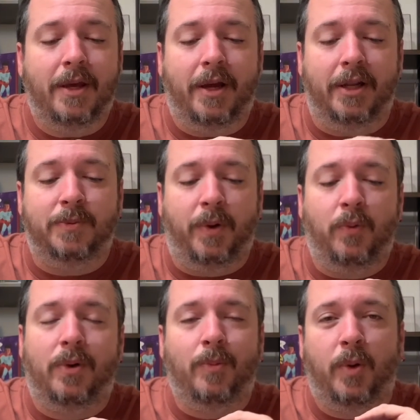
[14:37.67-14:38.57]
It has been
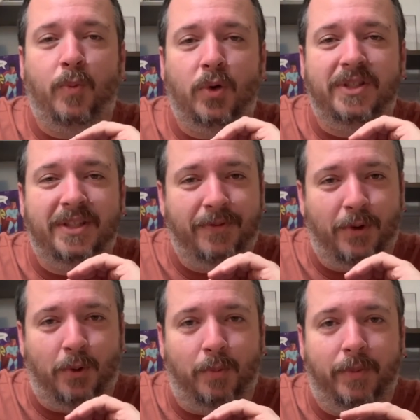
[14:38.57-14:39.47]
one of my more
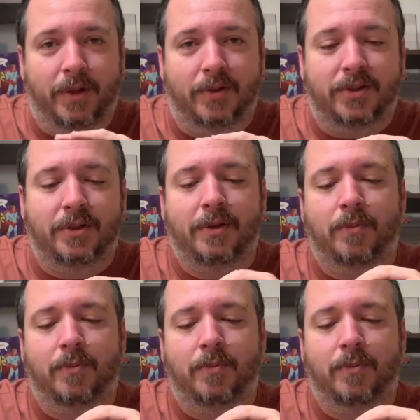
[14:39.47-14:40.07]
difficult builds,